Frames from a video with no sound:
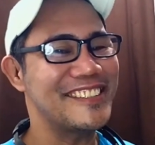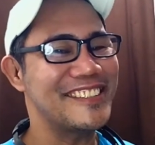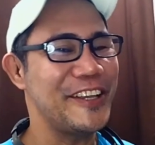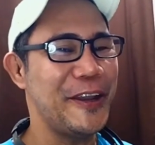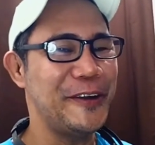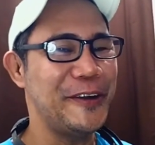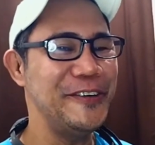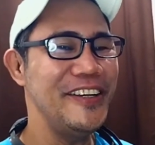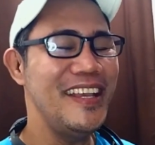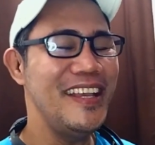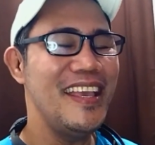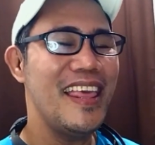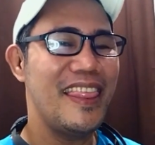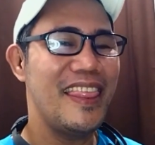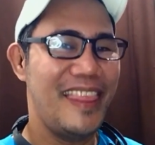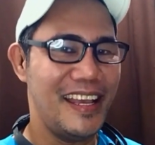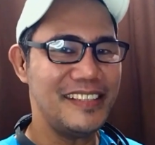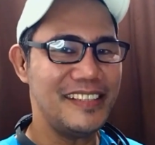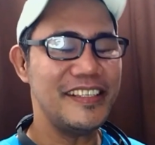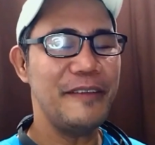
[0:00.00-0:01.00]
So
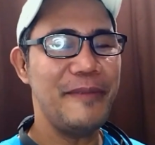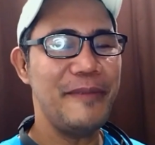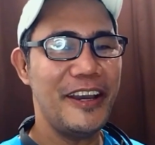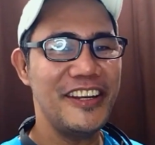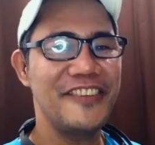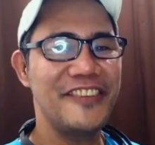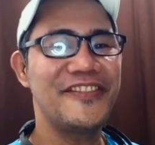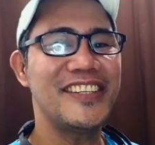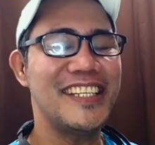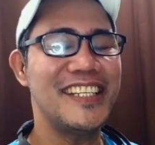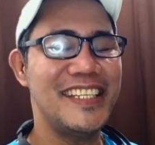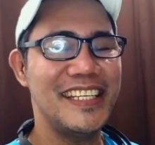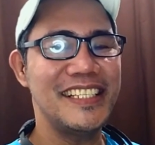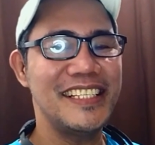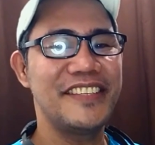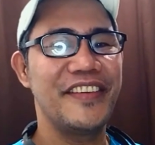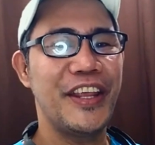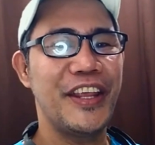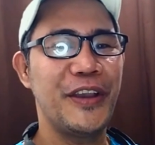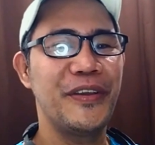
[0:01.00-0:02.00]
that's about it for
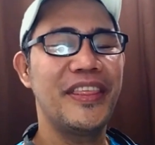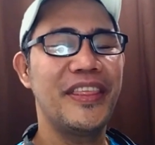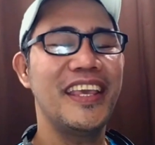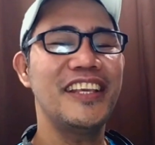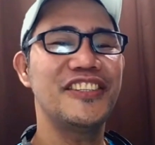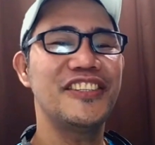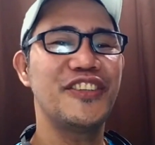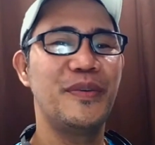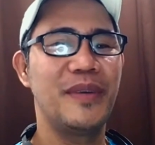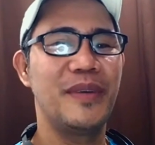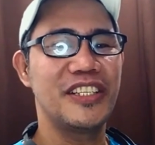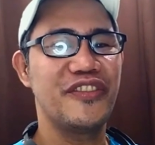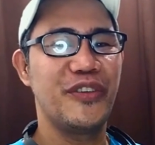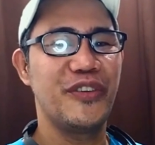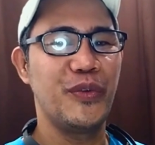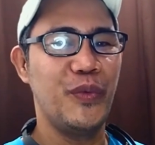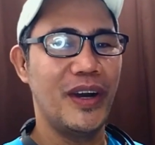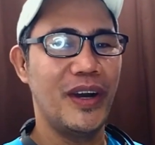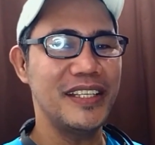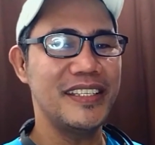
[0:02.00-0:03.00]
today's video. Thank you so much
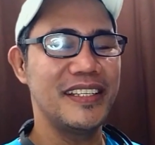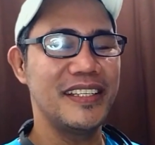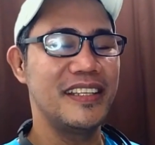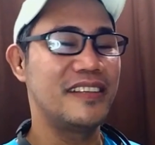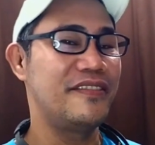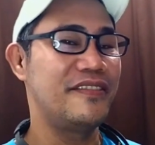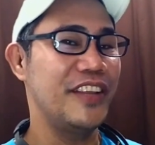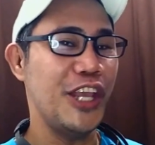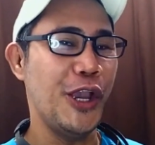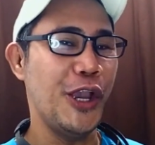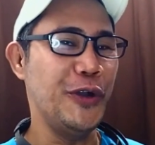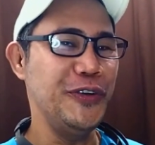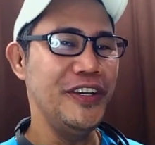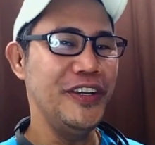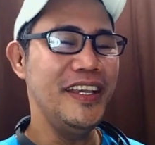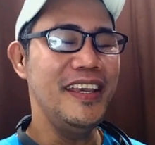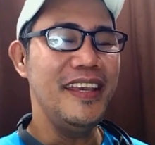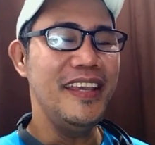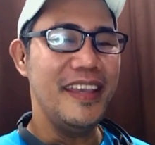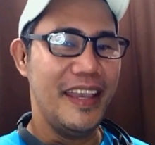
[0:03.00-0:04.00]
for watching this video,
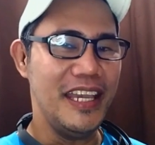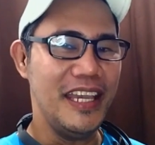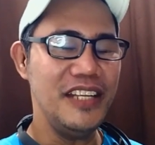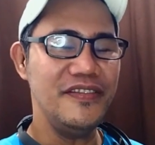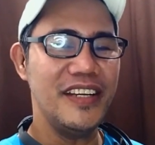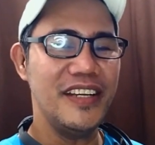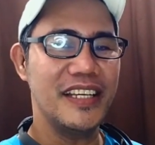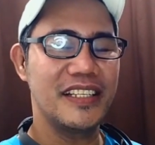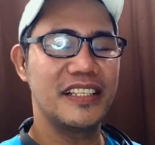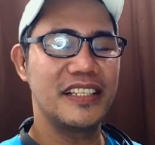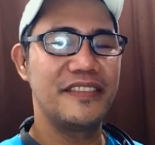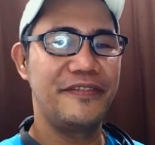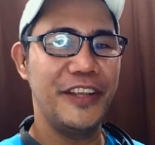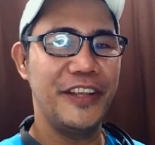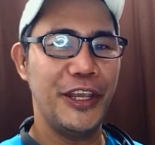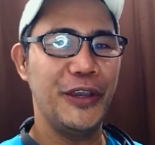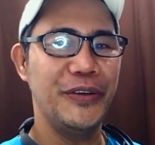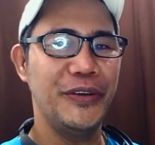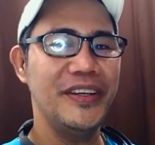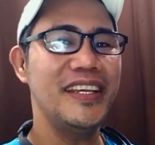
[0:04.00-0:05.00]
and if you like this
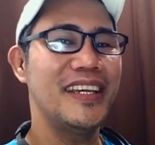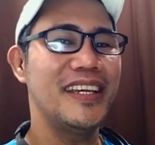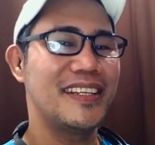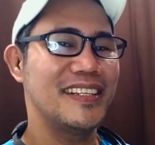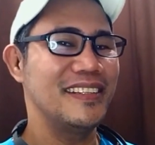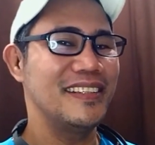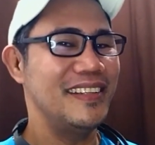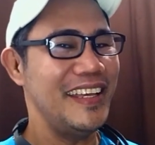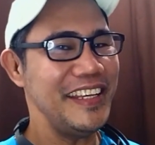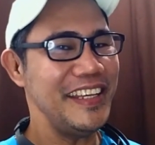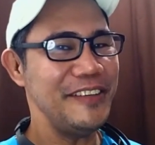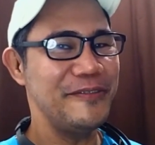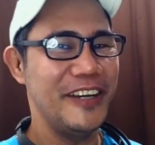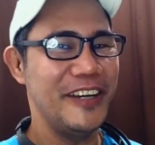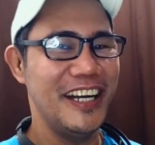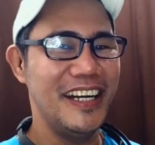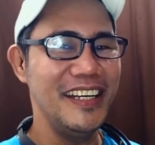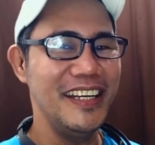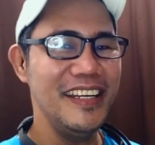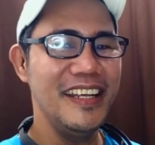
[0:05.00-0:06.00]
video, hit the like
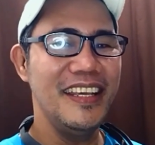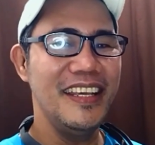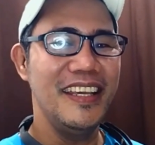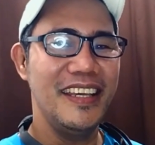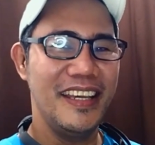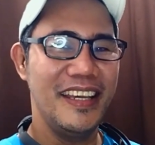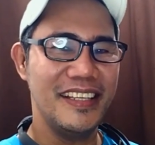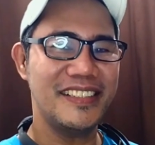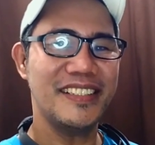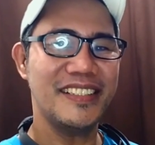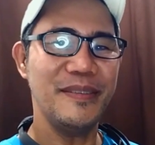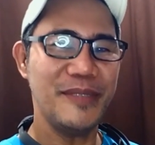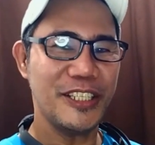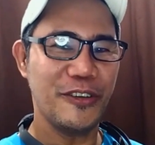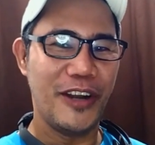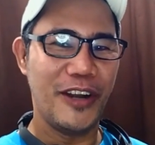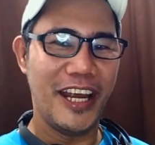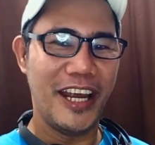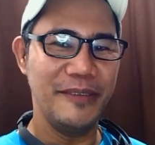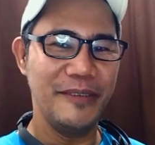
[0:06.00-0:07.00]
button, hit
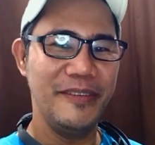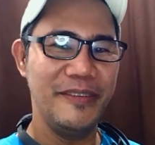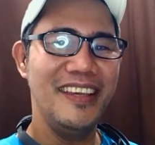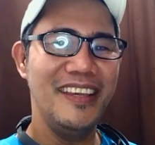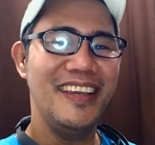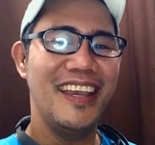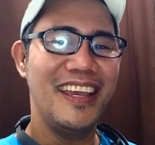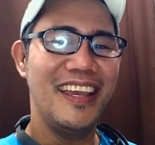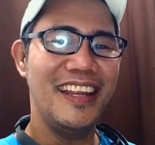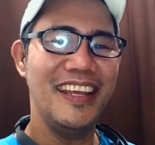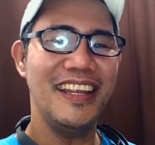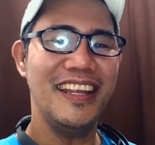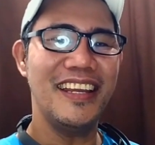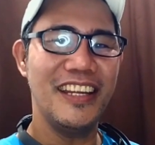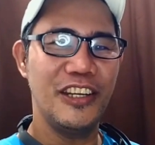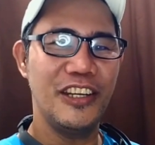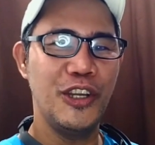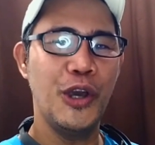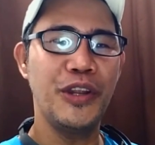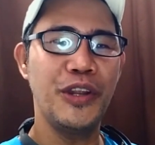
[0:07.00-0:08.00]
subscribe, and
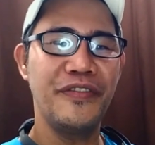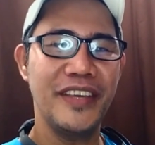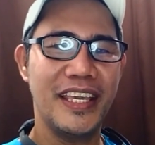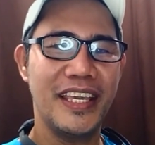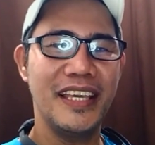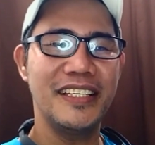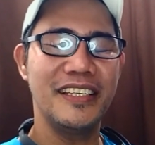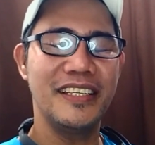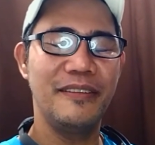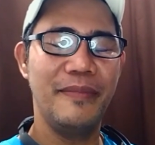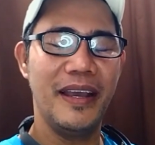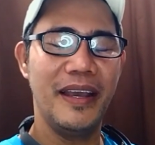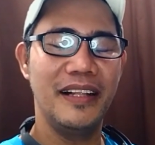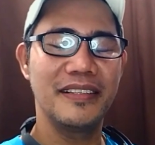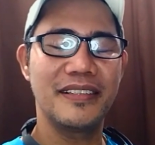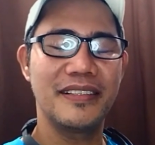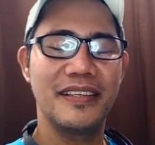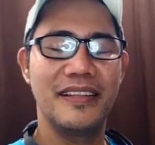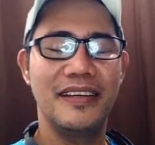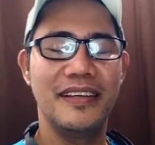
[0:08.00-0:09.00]
hit that notification
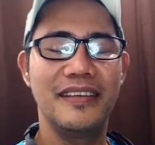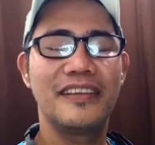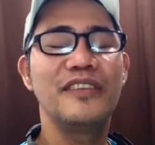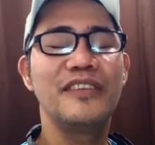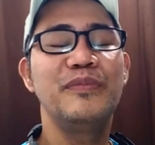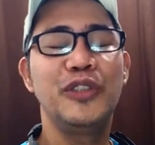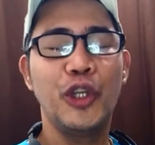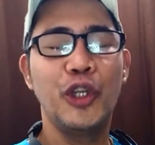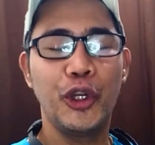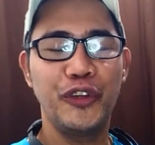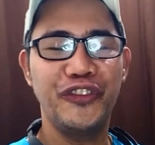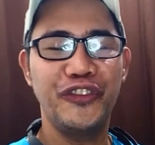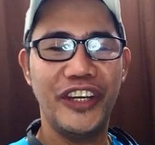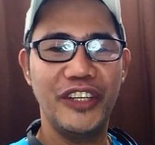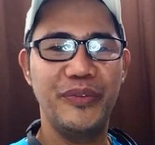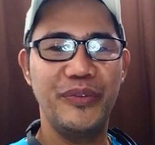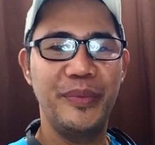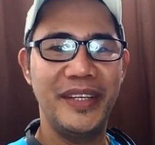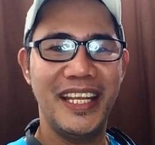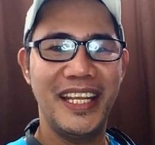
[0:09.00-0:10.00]
bell so that you can be
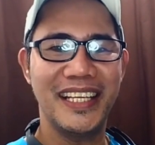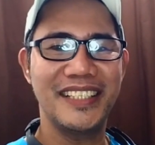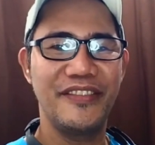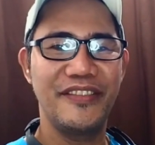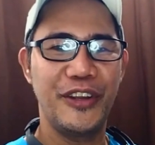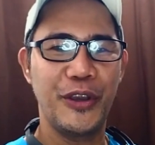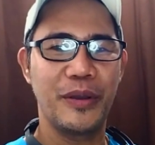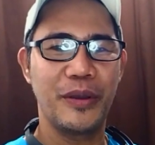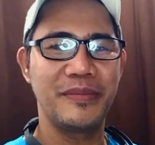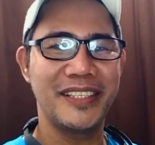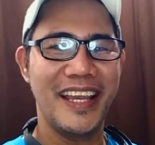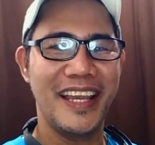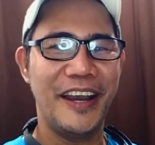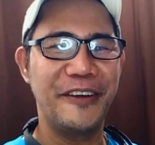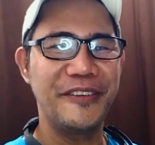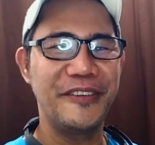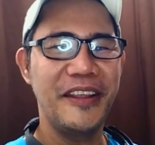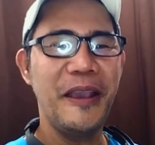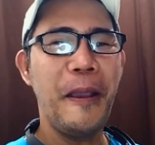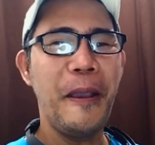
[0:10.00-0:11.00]
notified when my next video comes
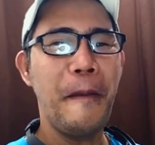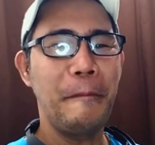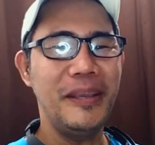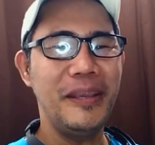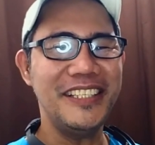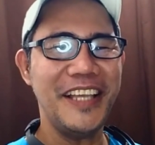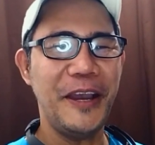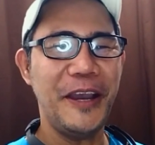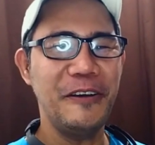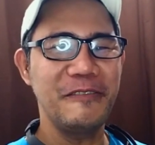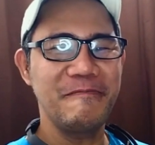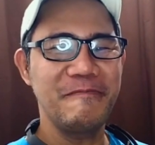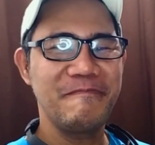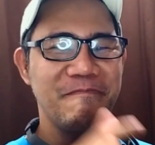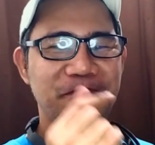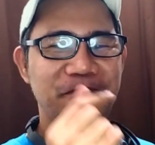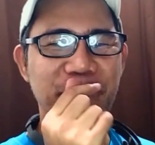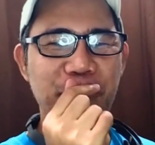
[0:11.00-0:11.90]
out. Peace out.